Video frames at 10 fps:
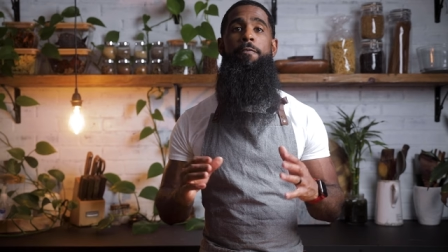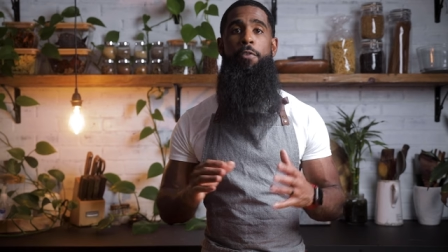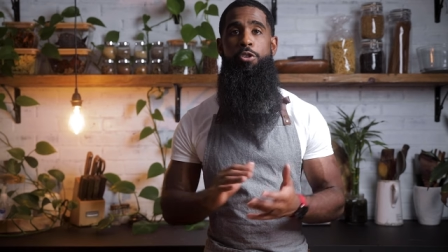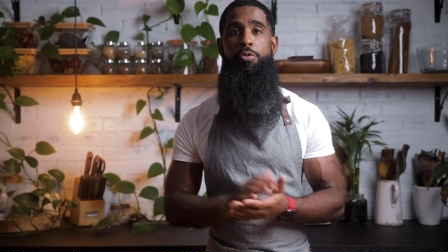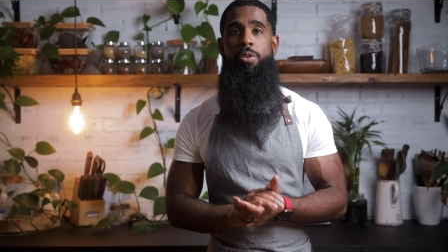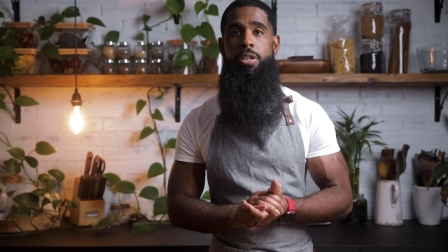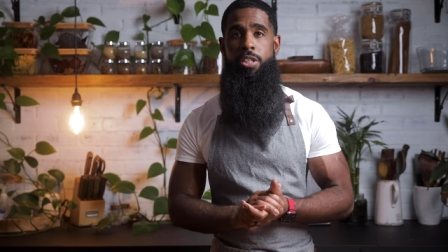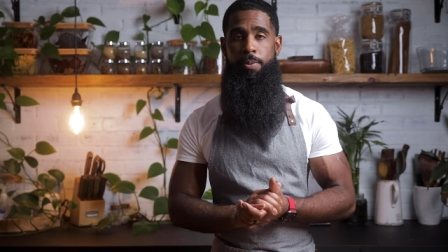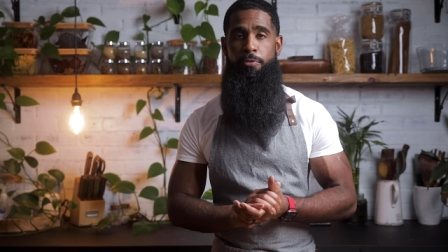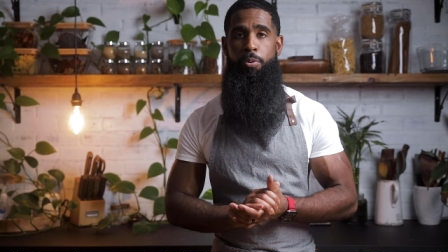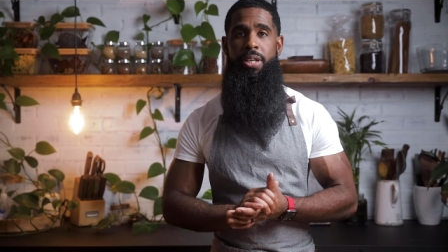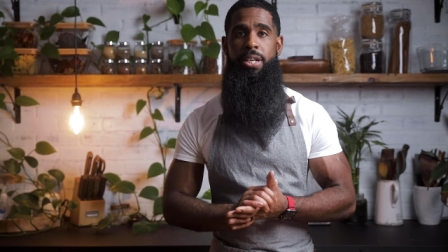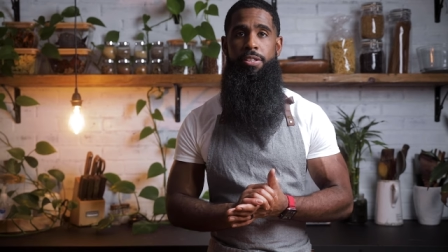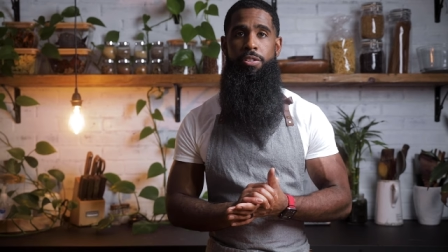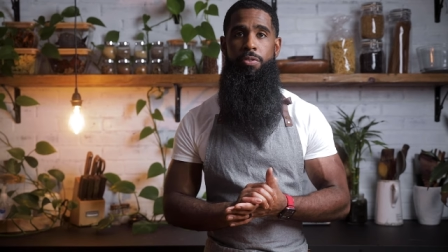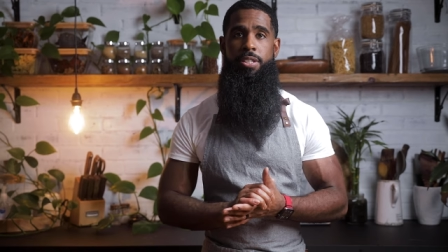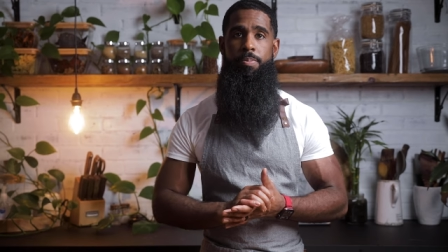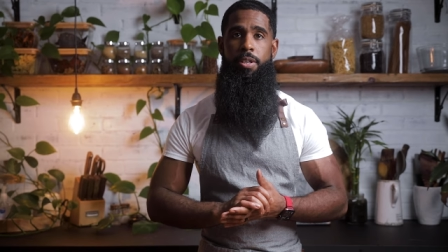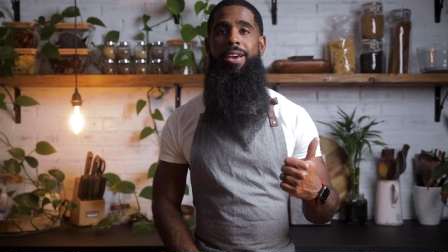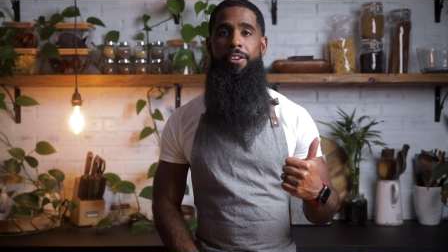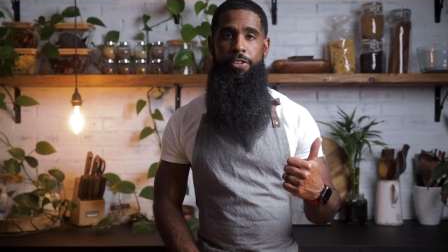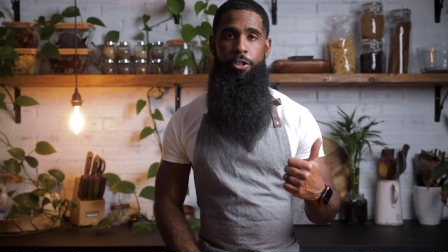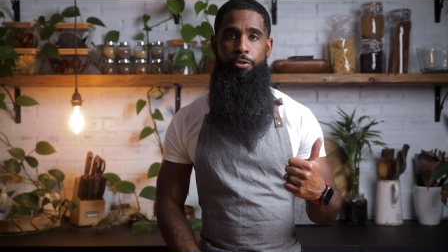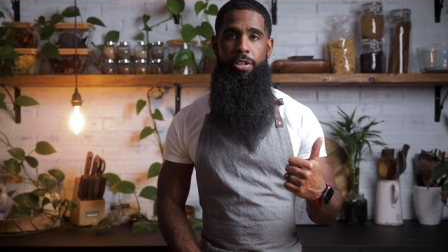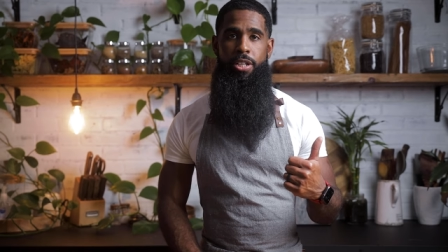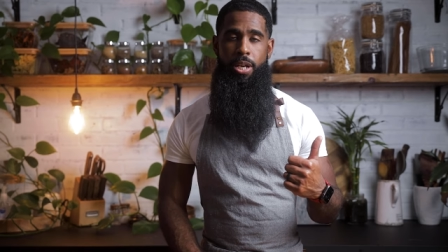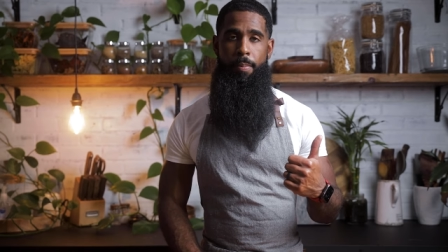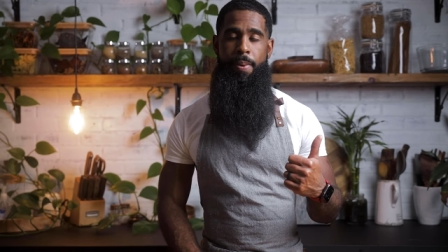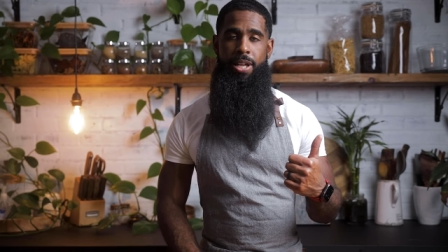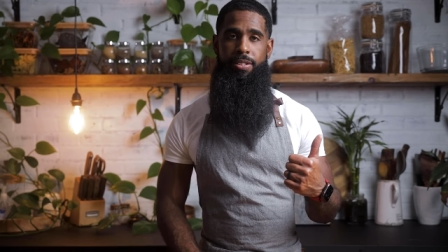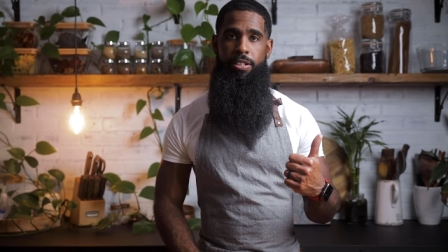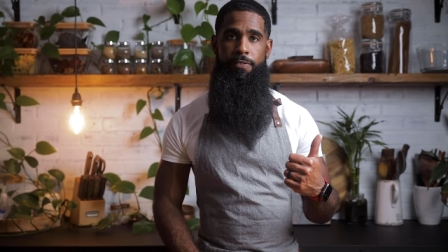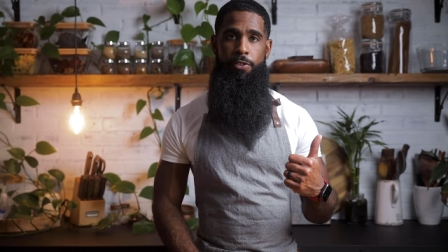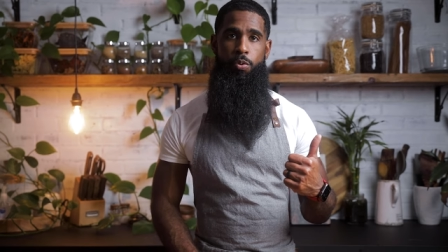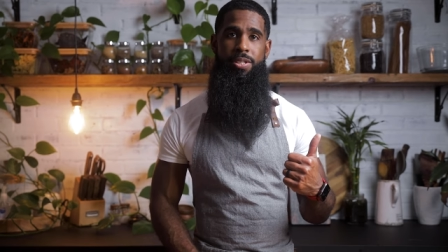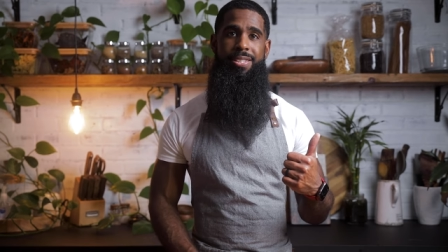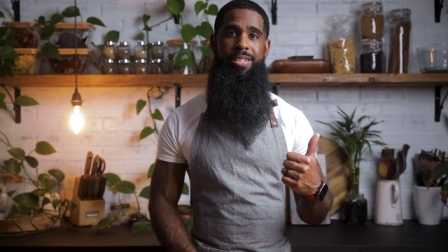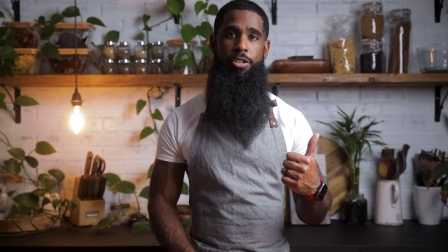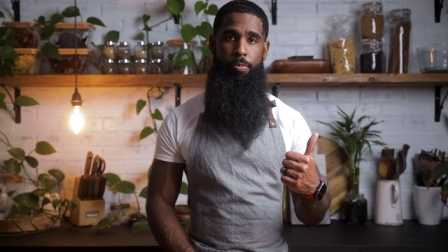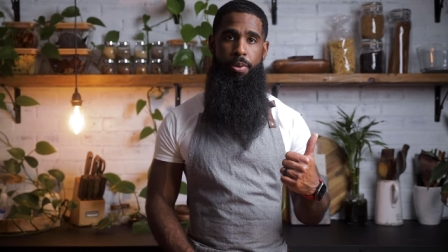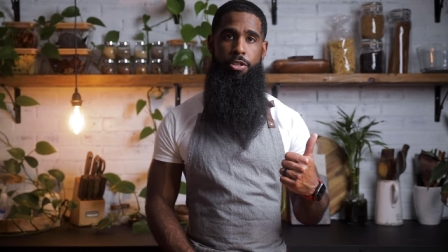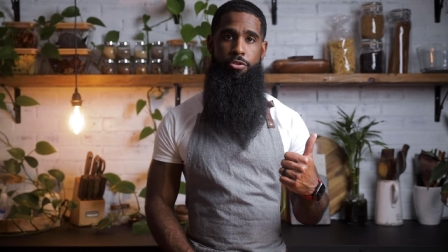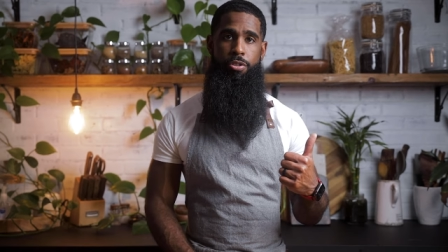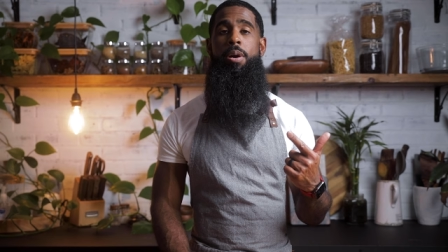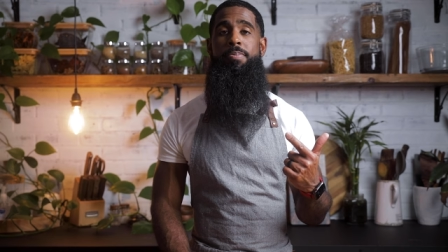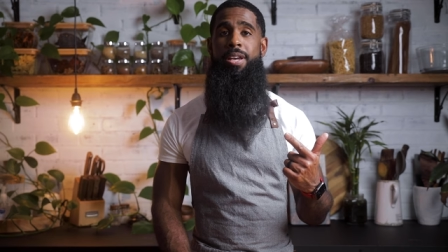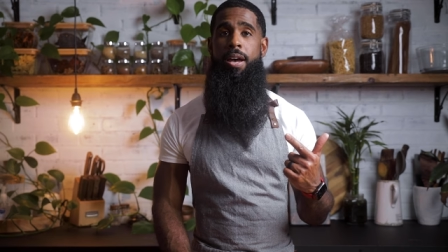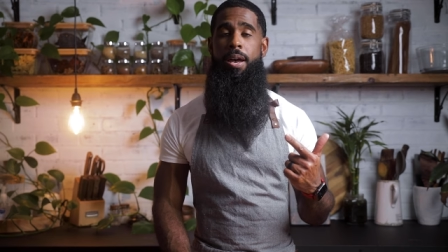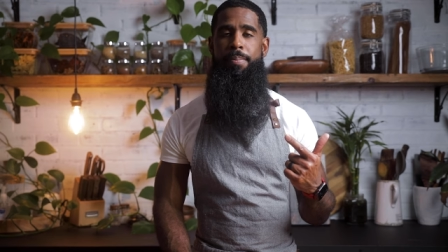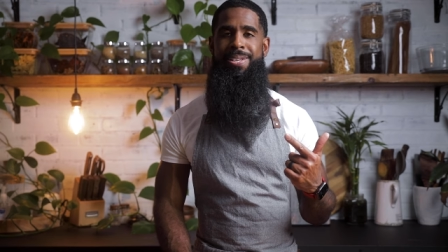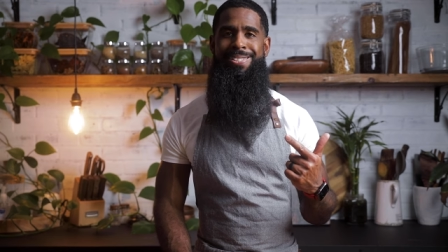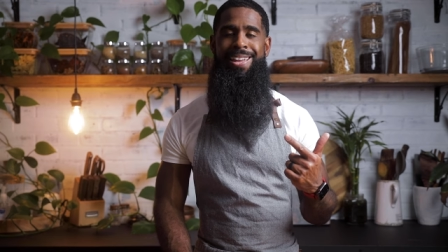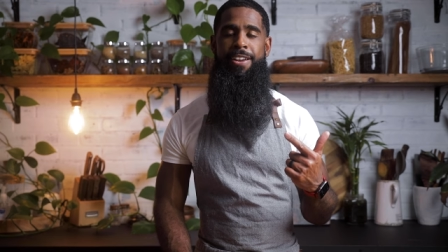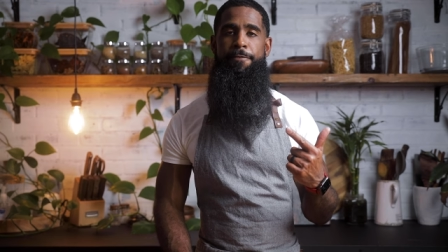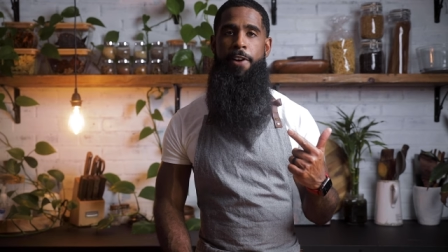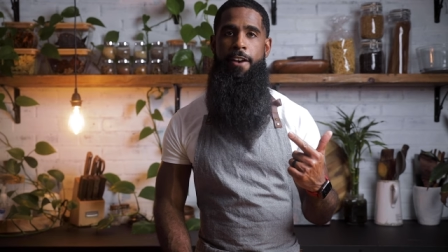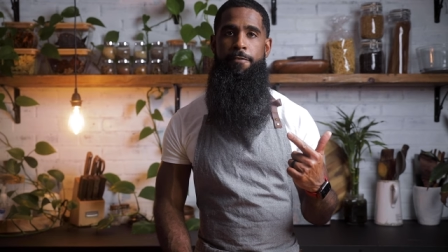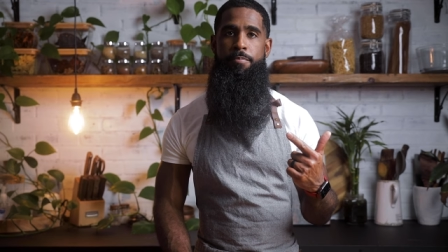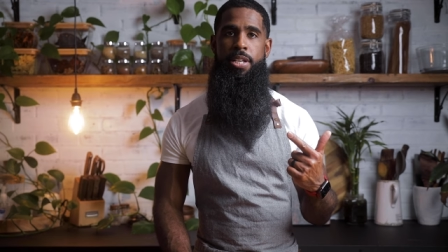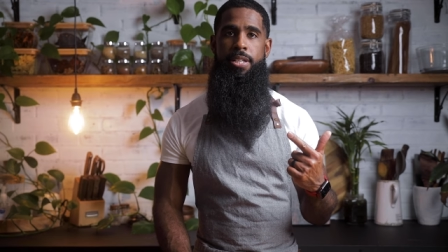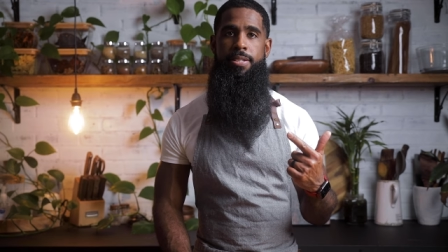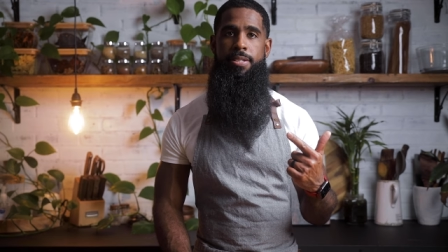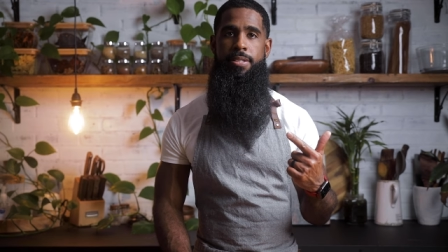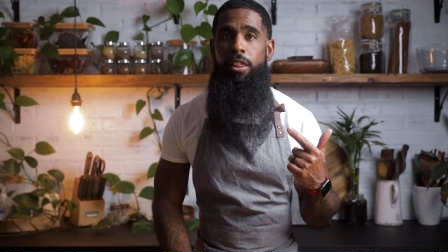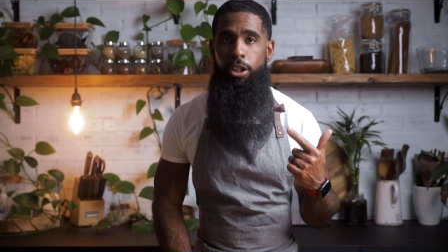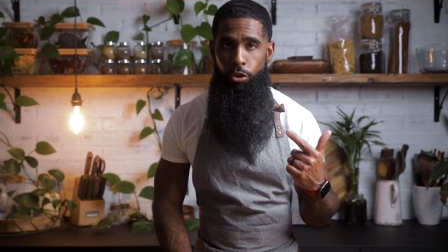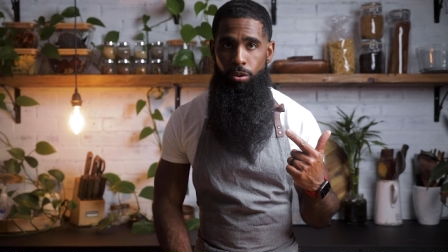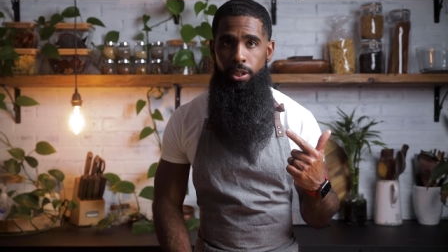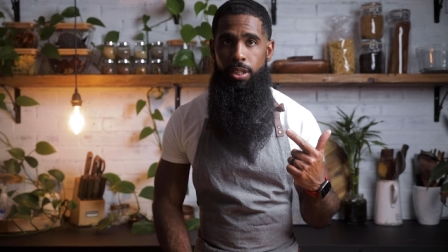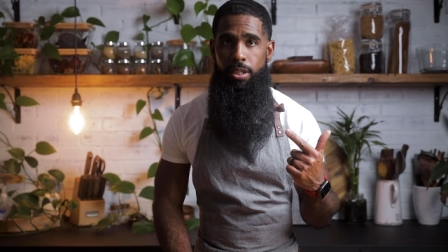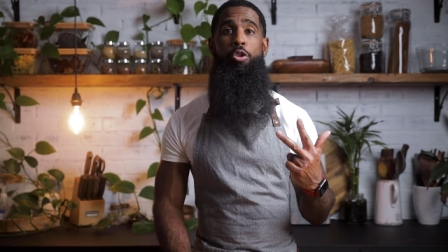First three things before we get into the recipe. Every ingredient I'm about to give you is in your pantry. Prep time is like five minutes, literally.